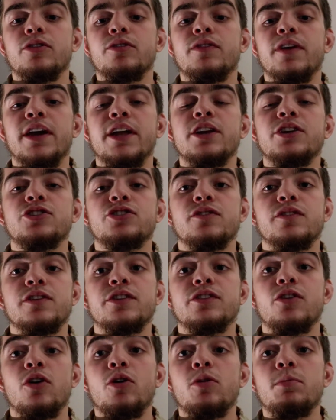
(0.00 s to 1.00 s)
advantage of
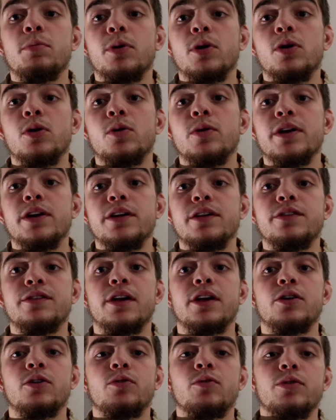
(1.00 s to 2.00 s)
this GoPro is,
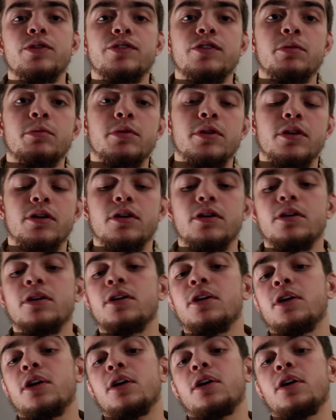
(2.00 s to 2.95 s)
I know what some of the